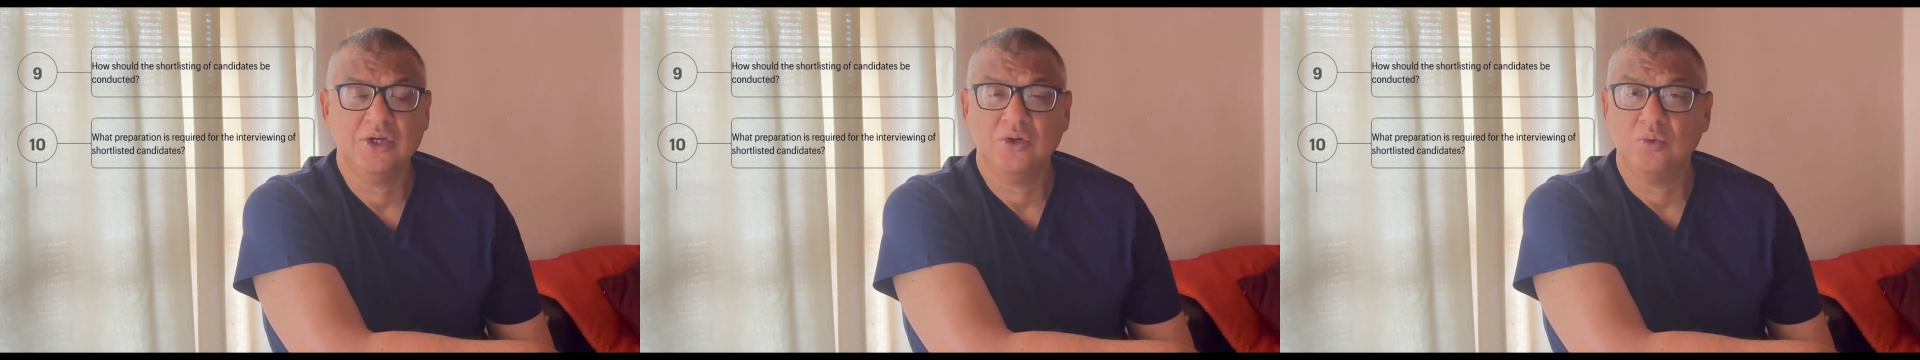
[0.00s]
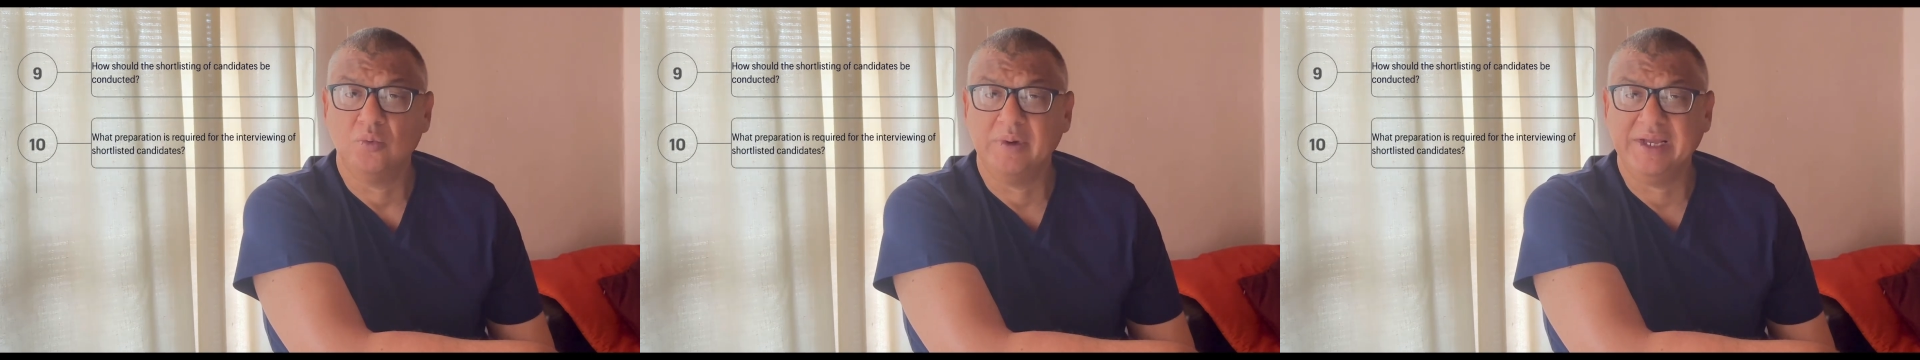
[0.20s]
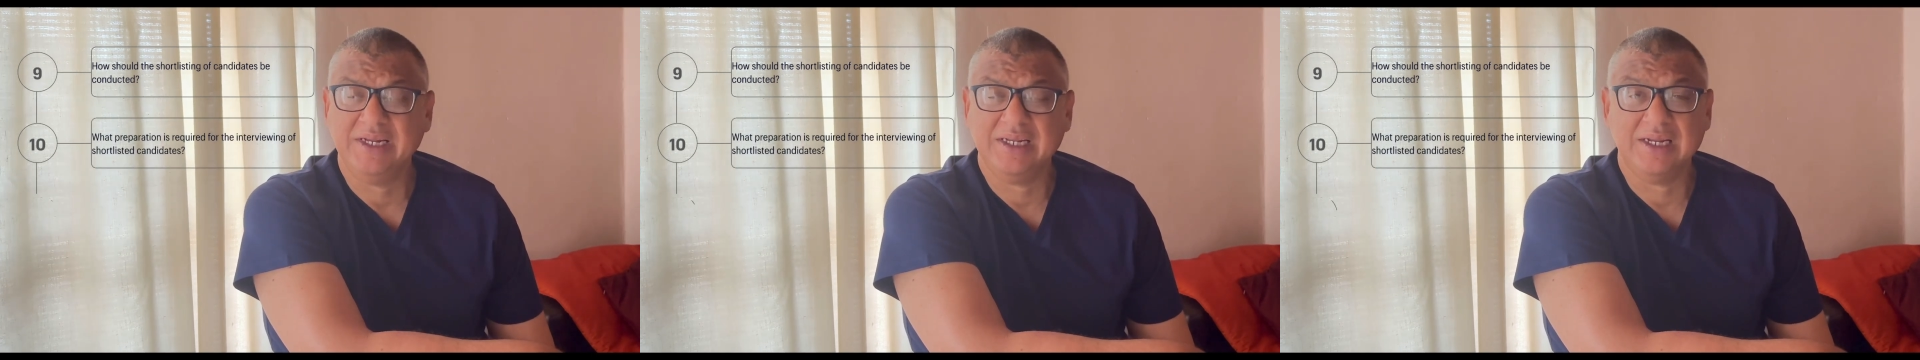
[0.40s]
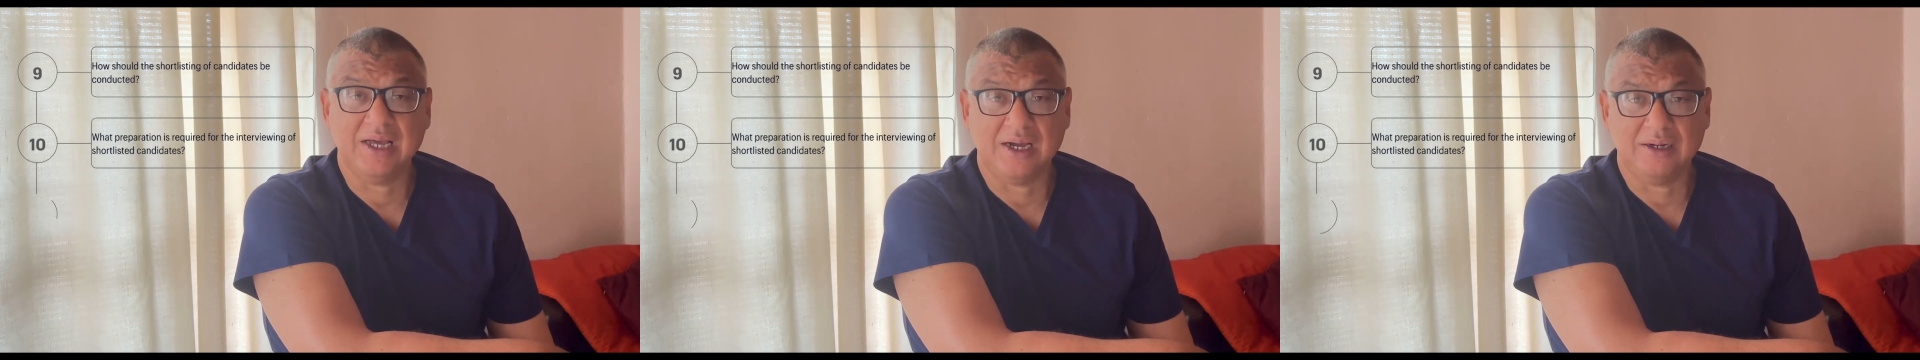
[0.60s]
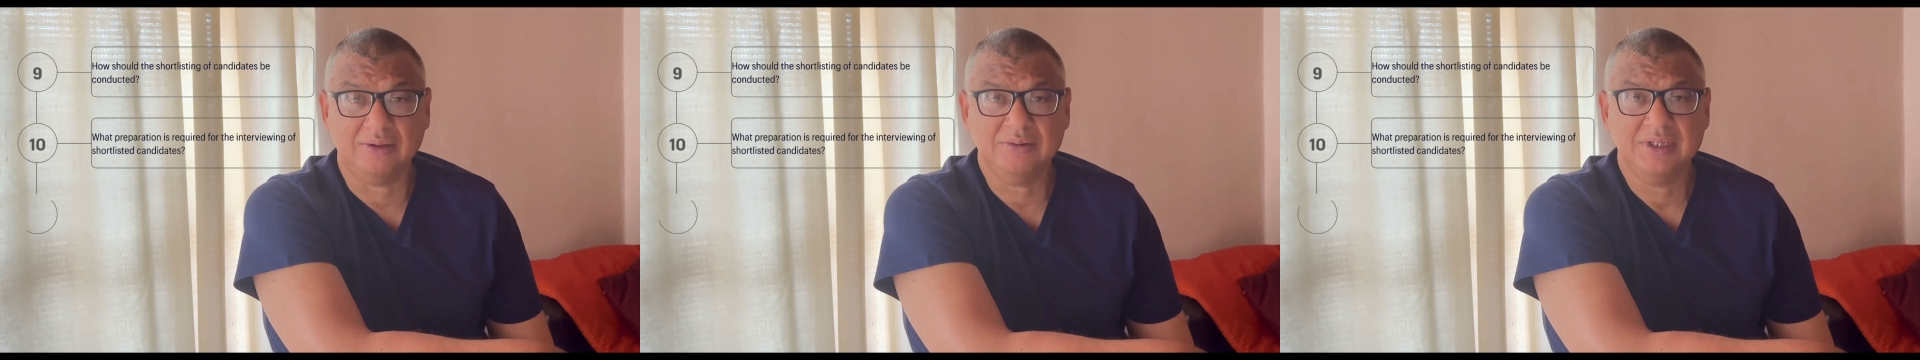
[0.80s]
When and
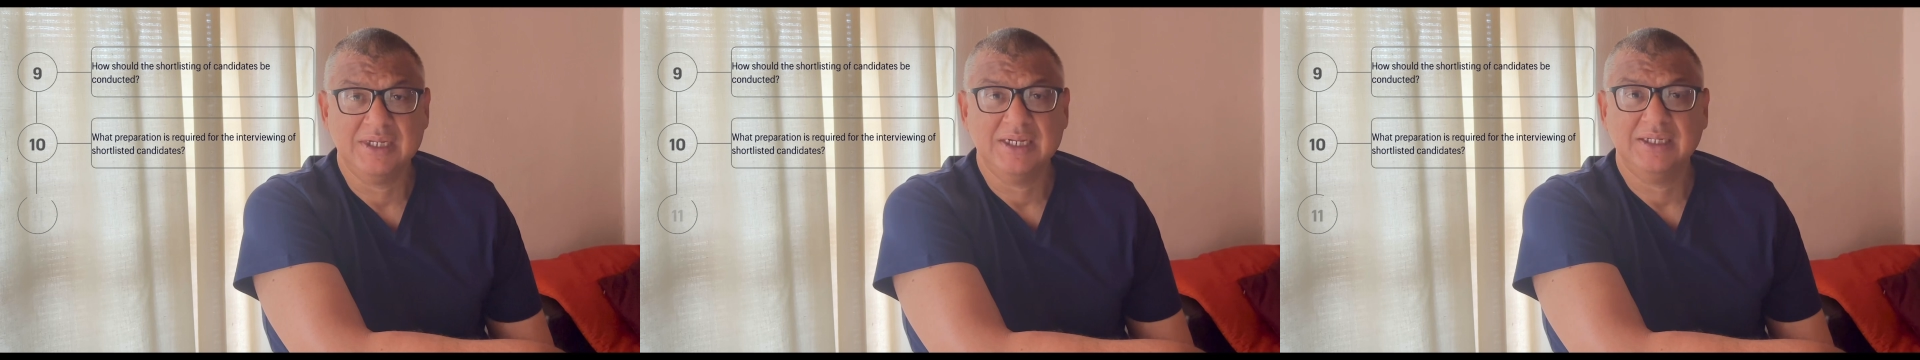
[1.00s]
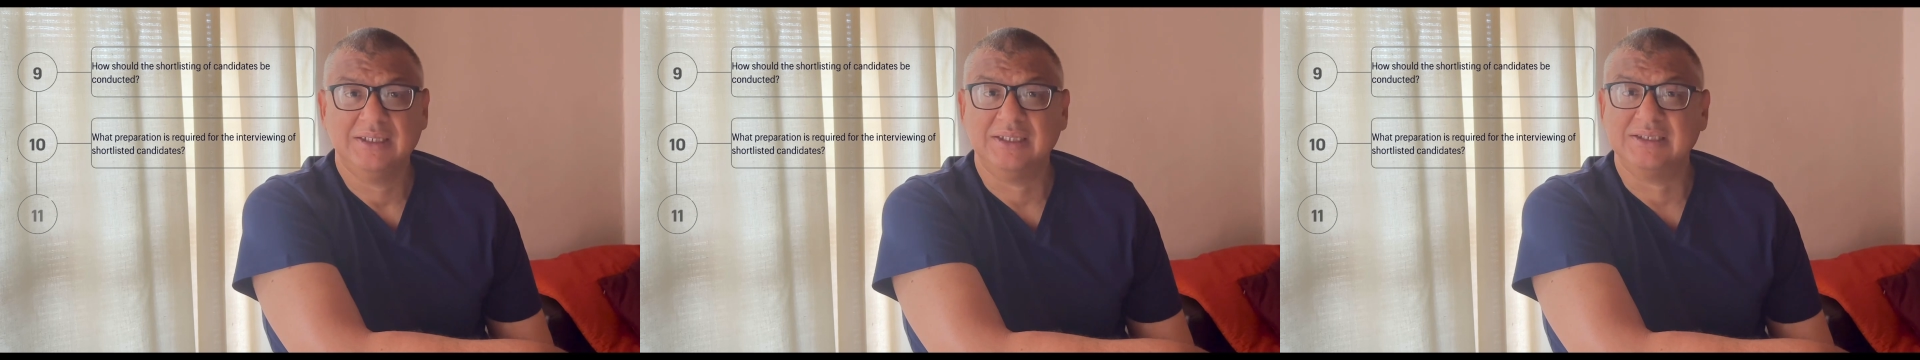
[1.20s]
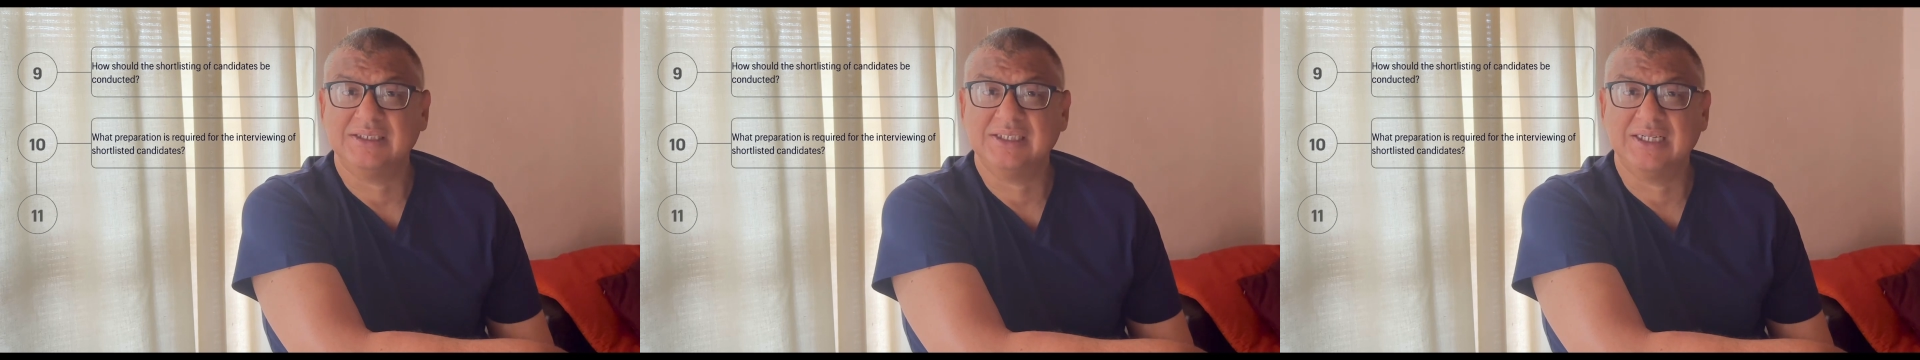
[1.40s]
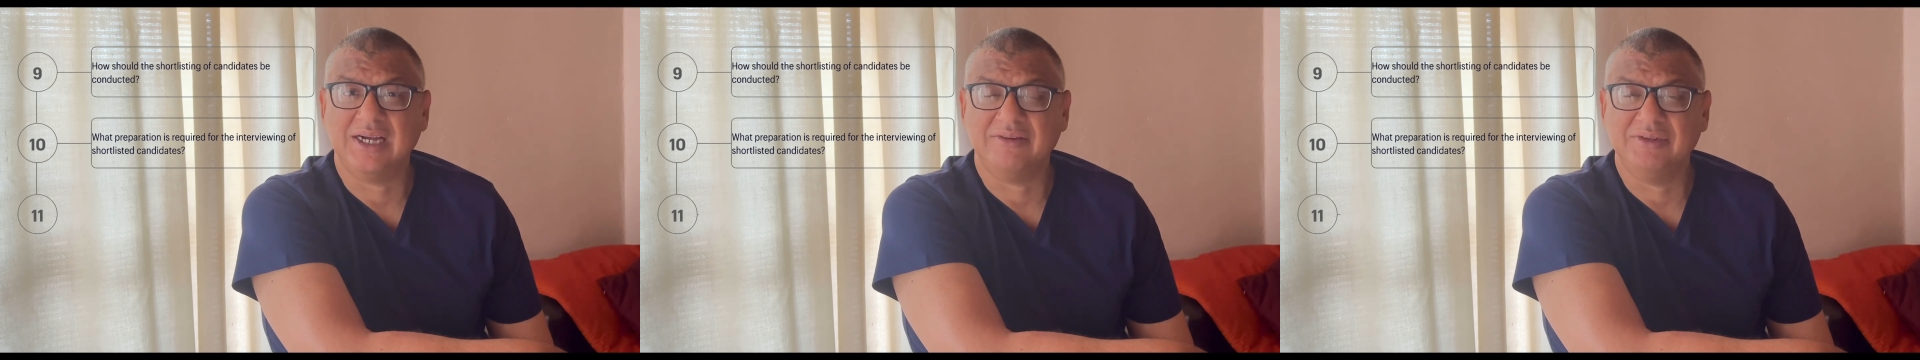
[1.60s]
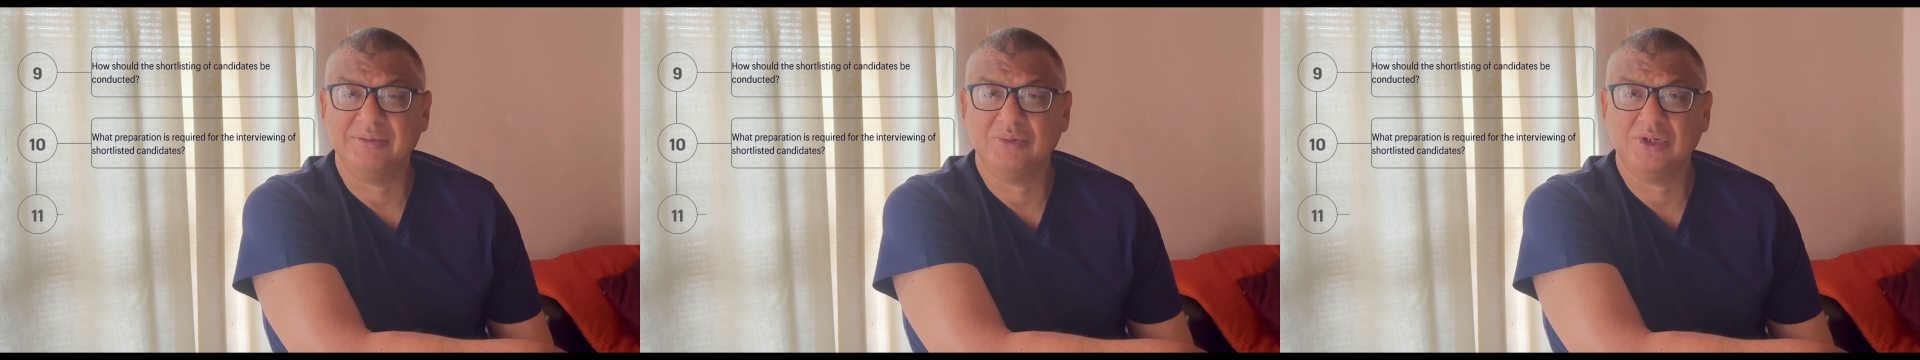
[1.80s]
how does the
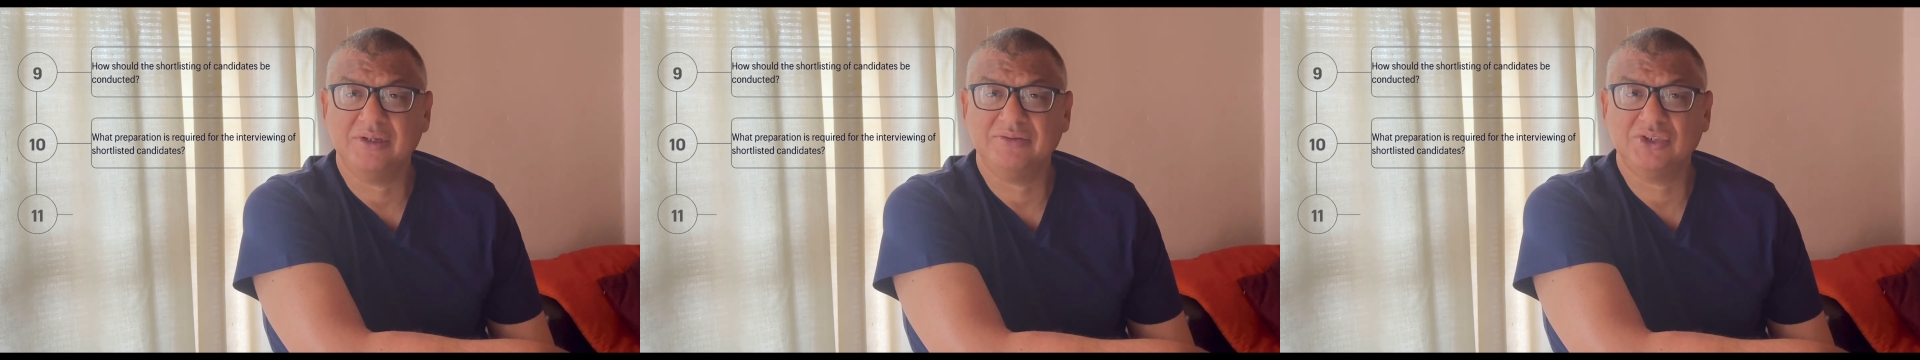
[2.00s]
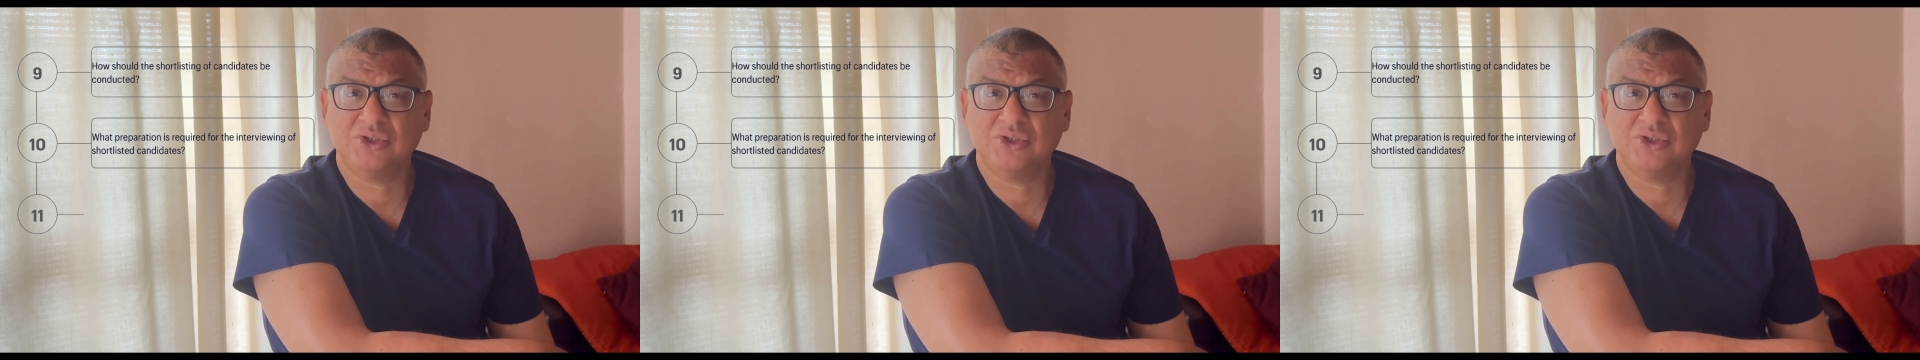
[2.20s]
governing body of a